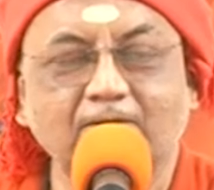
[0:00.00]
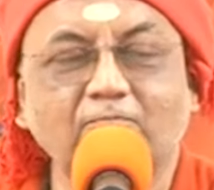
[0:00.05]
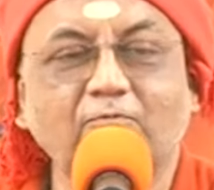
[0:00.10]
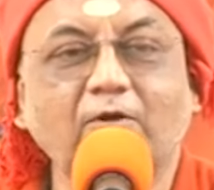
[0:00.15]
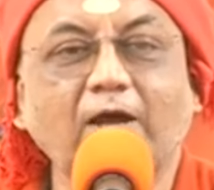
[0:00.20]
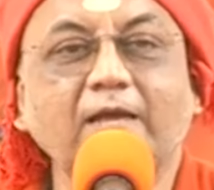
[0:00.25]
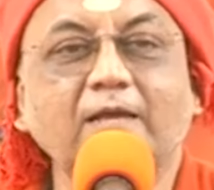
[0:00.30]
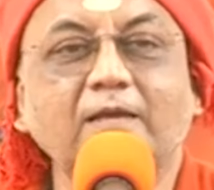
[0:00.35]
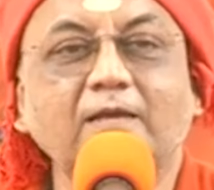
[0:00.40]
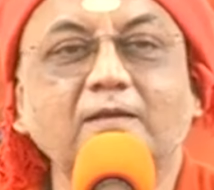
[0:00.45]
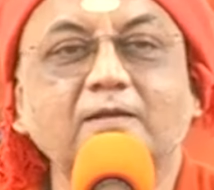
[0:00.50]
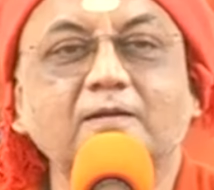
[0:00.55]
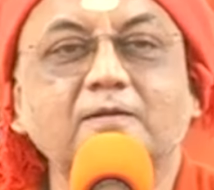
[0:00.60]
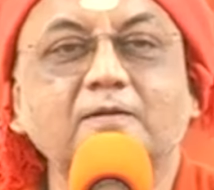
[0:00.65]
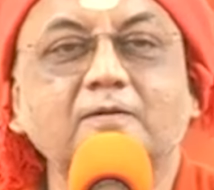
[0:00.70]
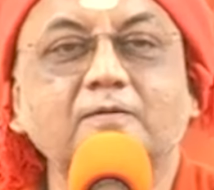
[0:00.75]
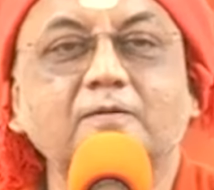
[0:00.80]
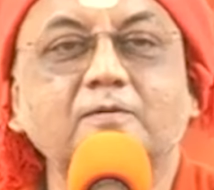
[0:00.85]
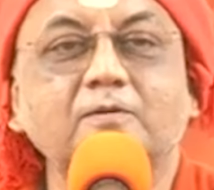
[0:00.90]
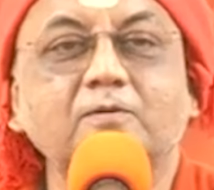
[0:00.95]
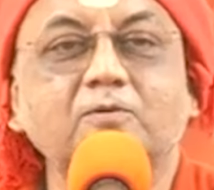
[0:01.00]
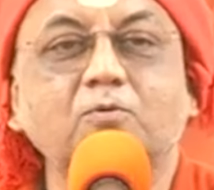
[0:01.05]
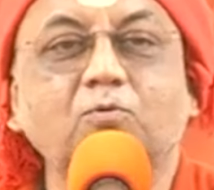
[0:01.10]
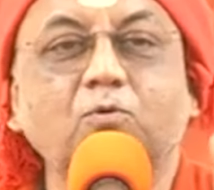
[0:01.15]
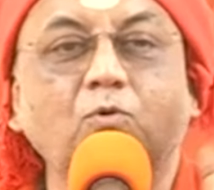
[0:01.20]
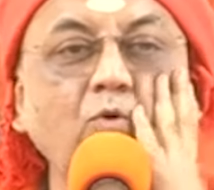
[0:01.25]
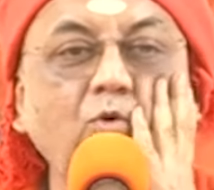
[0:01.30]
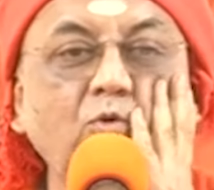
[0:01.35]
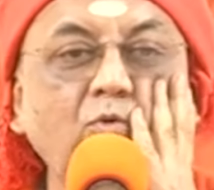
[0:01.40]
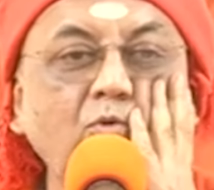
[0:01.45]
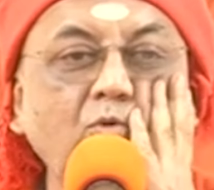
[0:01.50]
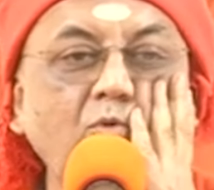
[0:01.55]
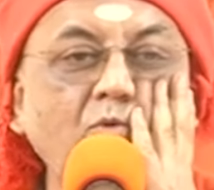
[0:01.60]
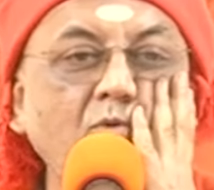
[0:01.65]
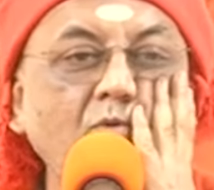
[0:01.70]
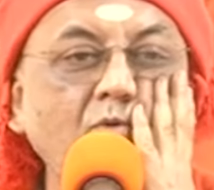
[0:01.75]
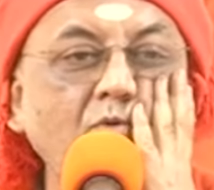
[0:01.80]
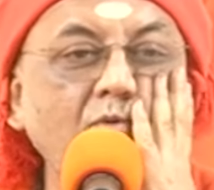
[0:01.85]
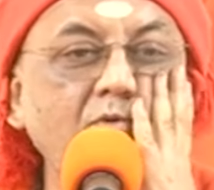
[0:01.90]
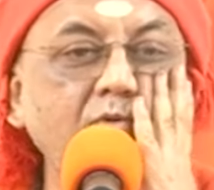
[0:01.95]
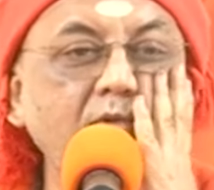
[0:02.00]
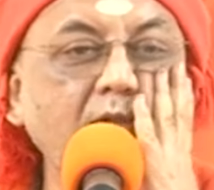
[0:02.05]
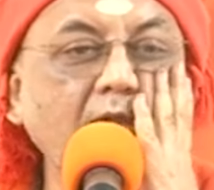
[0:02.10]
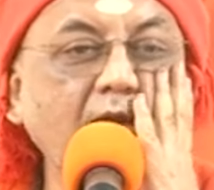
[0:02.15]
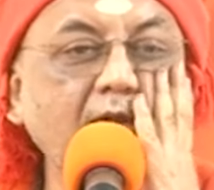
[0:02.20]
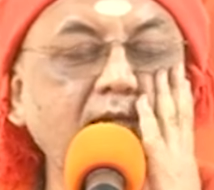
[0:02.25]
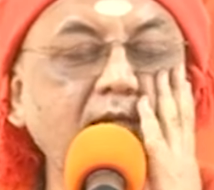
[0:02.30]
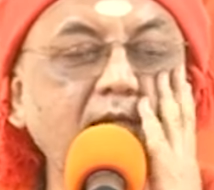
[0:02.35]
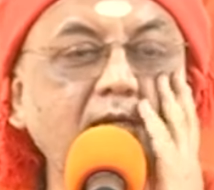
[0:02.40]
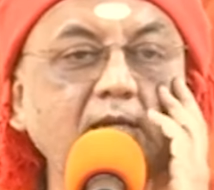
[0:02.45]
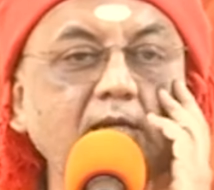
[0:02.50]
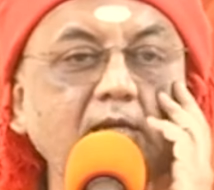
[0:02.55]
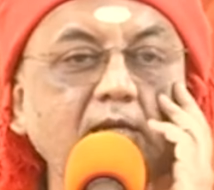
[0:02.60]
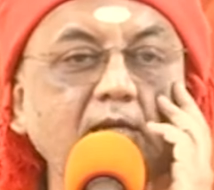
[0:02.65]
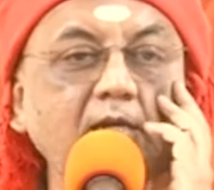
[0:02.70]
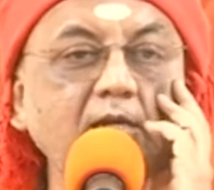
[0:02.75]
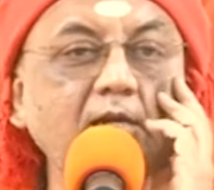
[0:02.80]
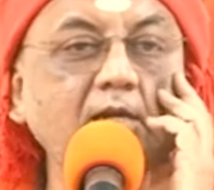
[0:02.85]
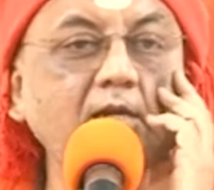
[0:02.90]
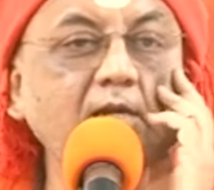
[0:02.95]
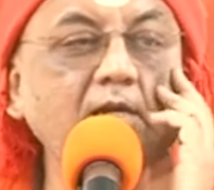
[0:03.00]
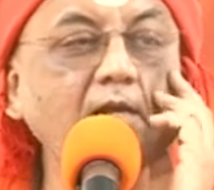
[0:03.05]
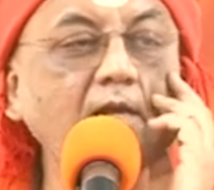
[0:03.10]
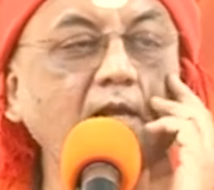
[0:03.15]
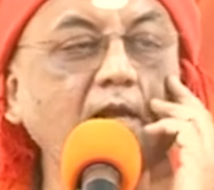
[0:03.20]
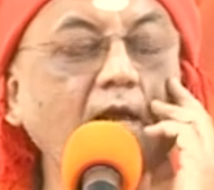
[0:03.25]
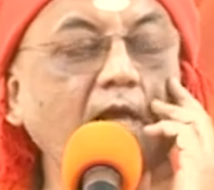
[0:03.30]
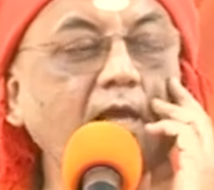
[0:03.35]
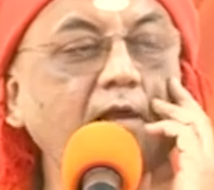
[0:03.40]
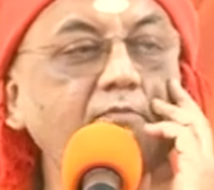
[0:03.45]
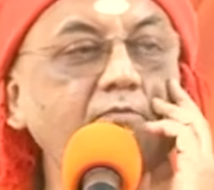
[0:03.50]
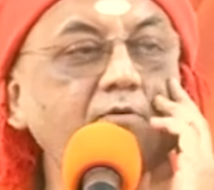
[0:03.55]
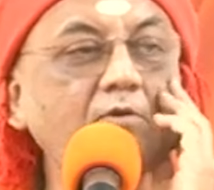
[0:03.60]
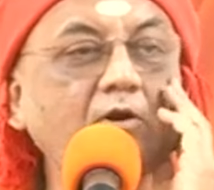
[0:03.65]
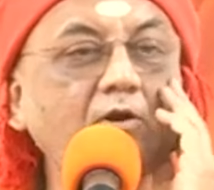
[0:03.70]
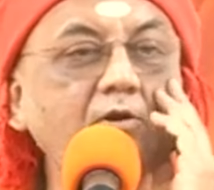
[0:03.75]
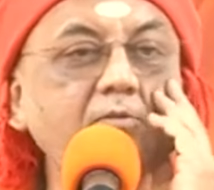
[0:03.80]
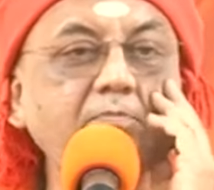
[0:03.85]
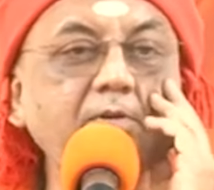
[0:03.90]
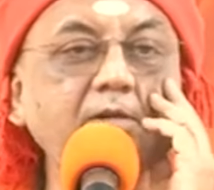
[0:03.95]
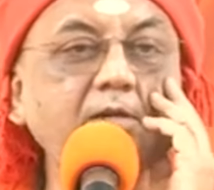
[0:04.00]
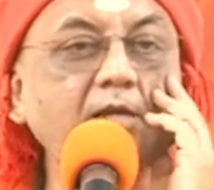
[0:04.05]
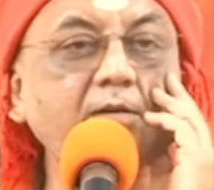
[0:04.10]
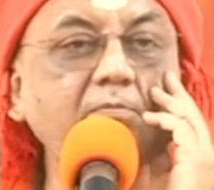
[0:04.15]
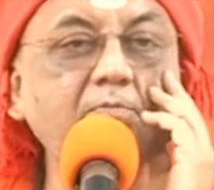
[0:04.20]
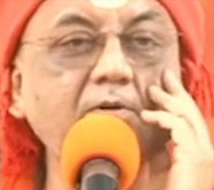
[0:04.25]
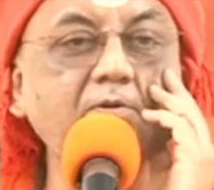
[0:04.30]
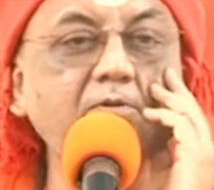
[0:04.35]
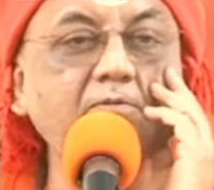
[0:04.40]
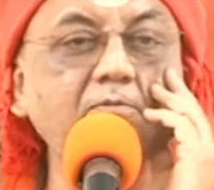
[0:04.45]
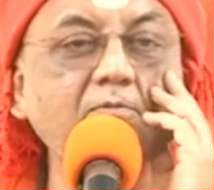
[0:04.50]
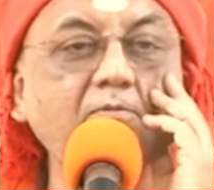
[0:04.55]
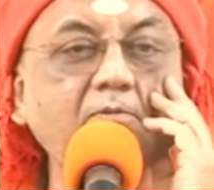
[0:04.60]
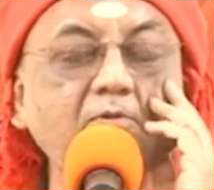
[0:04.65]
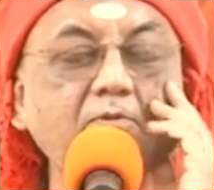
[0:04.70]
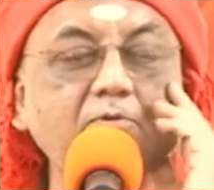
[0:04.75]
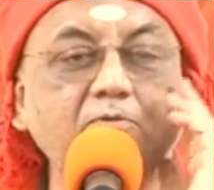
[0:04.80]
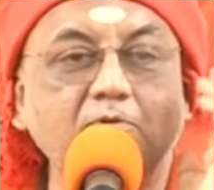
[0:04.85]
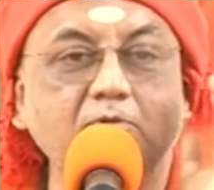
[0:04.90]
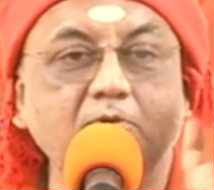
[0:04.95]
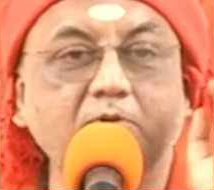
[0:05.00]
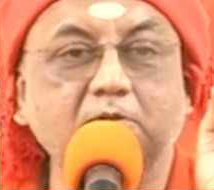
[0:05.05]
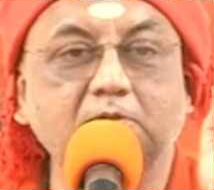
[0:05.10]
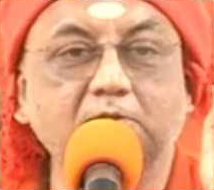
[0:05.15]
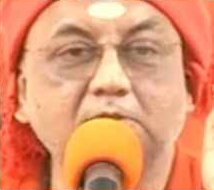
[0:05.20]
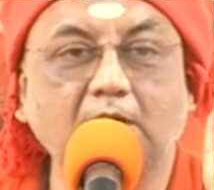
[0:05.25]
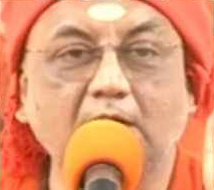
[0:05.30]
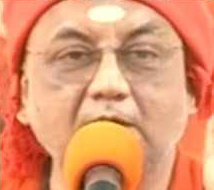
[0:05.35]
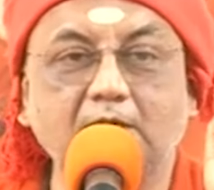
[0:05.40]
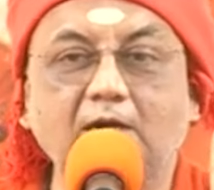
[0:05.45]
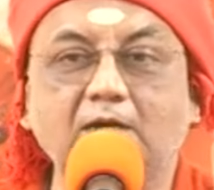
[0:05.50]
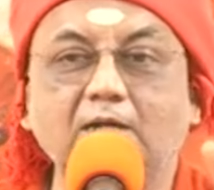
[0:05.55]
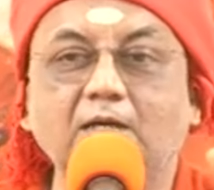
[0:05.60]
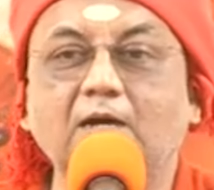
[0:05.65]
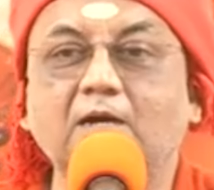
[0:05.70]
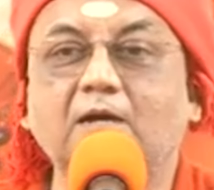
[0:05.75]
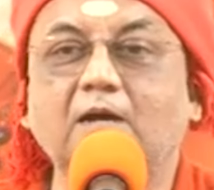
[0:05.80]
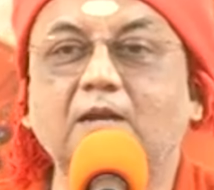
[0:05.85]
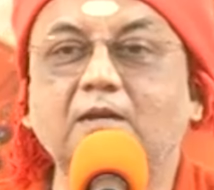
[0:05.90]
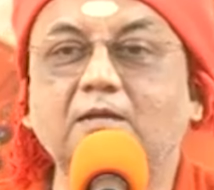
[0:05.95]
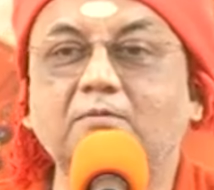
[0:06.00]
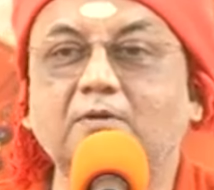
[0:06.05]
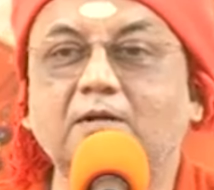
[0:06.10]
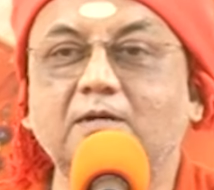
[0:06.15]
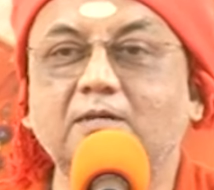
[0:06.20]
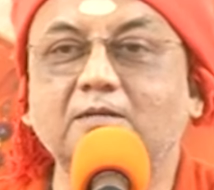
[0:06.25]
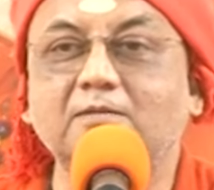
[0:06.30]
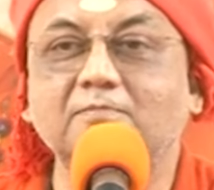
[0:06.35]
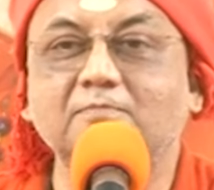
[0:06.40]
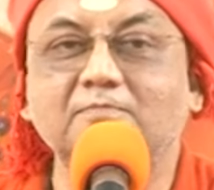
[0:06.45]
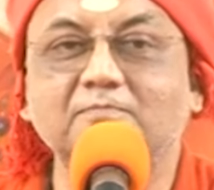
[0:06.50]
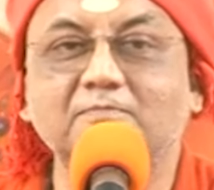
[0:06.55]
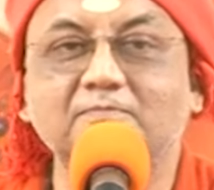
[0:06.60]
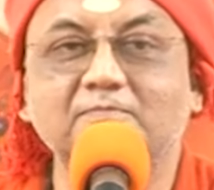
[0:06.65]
Why? Oh, that day I have not been able to go to Tantaniya Kalivadi.